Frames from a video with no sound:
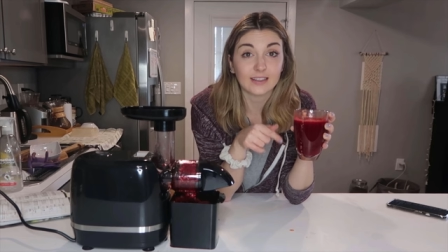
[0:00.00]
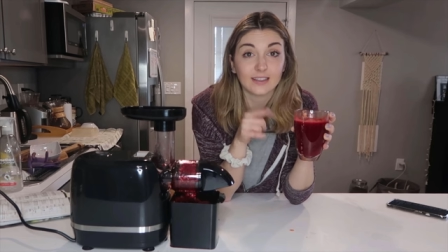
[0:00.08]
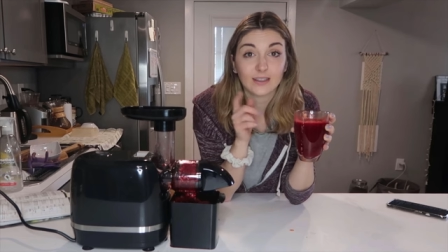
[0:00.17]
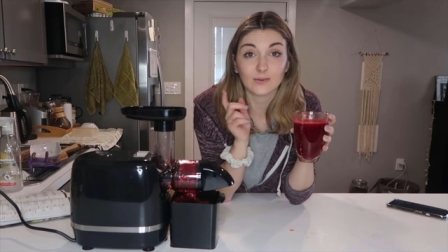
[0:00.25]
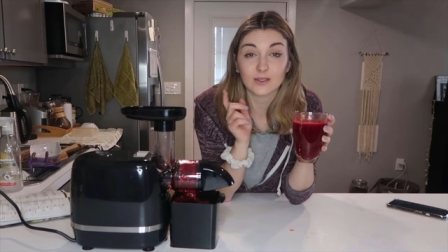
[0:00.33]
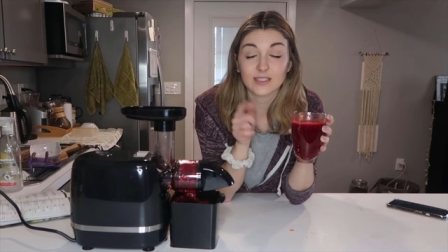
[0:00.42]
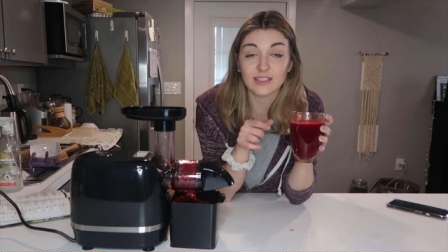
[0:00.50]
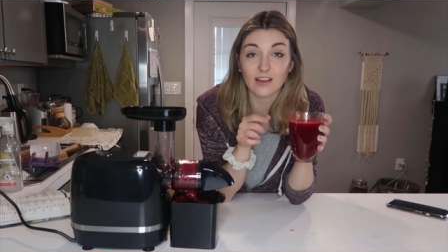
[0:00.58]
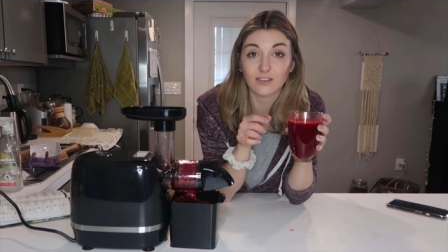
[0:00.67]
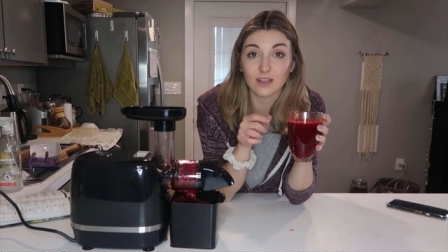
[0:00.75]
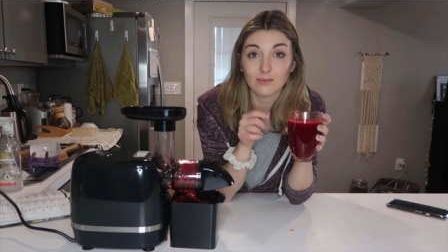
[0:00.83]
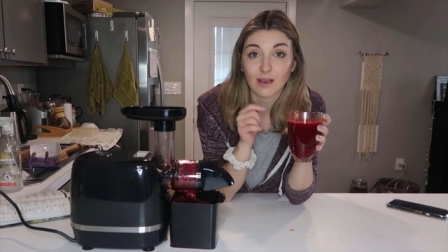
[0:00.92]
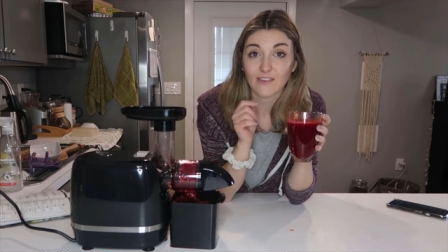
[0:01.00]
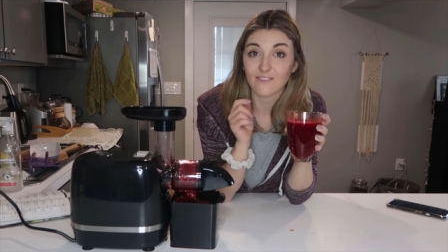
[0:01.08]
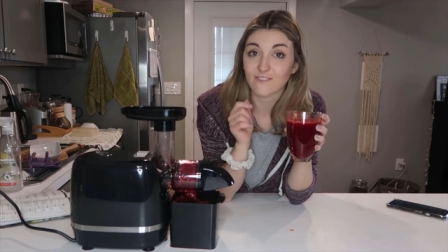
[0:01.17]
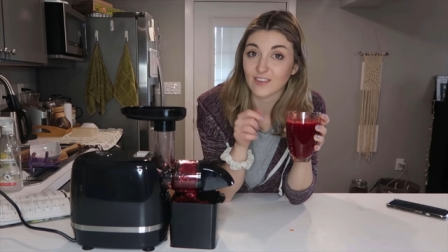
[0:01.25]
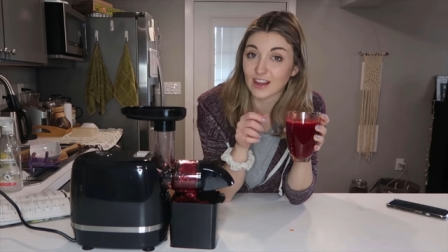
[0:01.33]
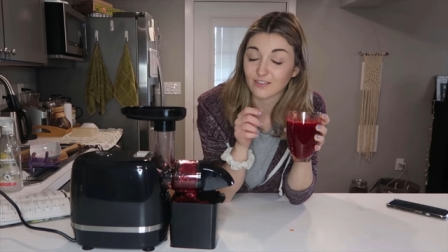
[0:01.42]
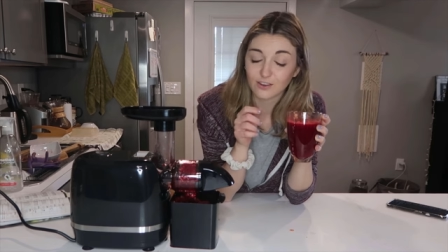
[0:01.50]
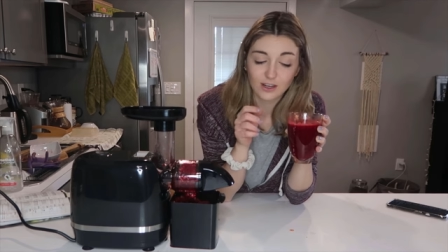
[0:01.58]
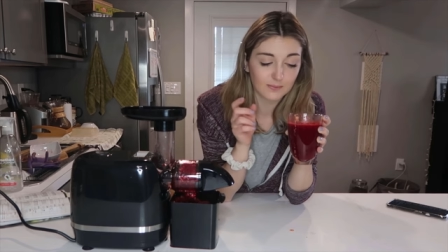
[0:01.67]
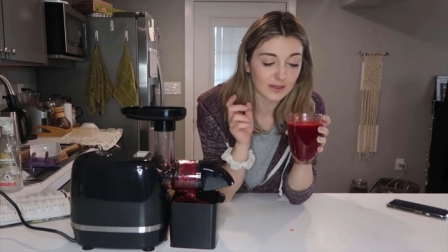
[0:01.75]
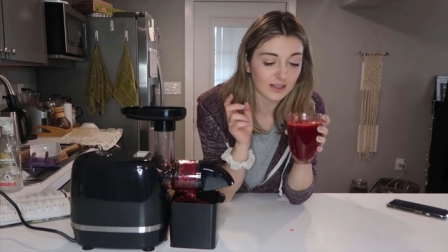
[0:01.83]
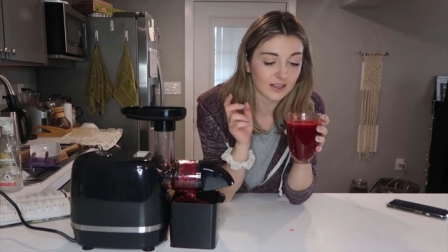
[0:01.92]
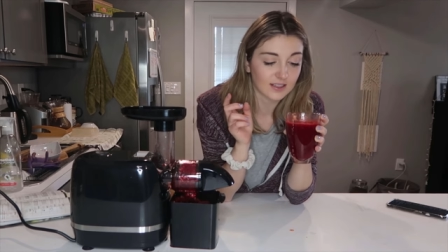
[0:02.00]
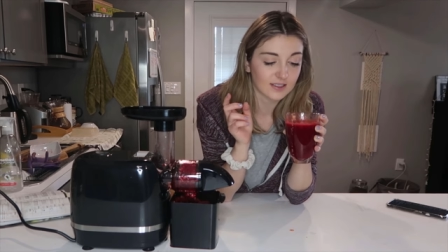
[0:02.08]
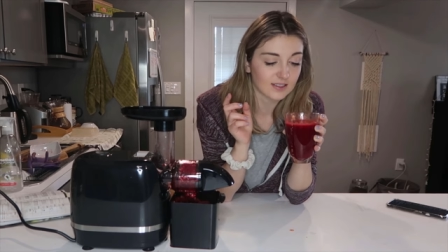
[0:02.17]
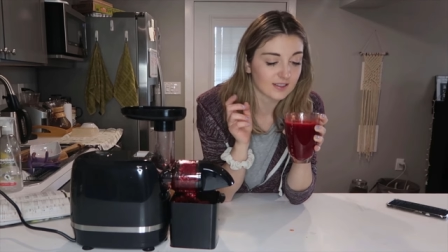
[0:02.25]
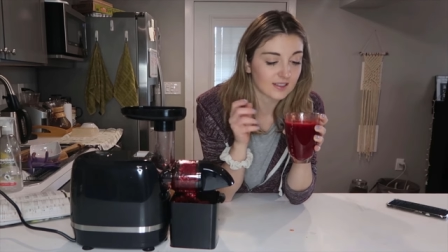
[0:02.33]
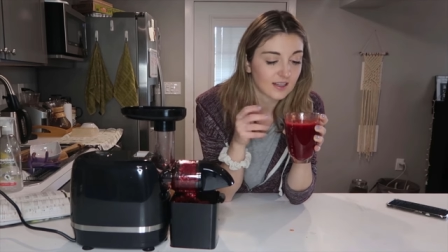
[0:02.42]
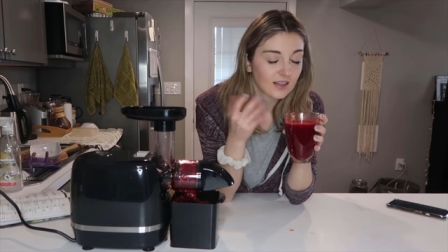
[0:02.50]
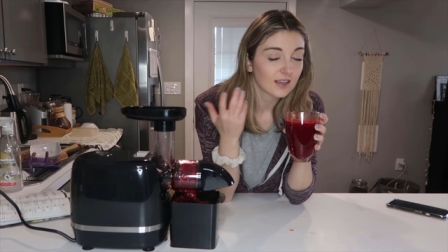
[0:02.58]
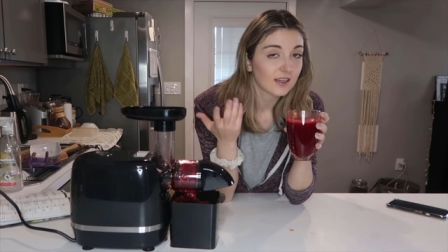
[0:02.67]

and Clean was definitely my favorite because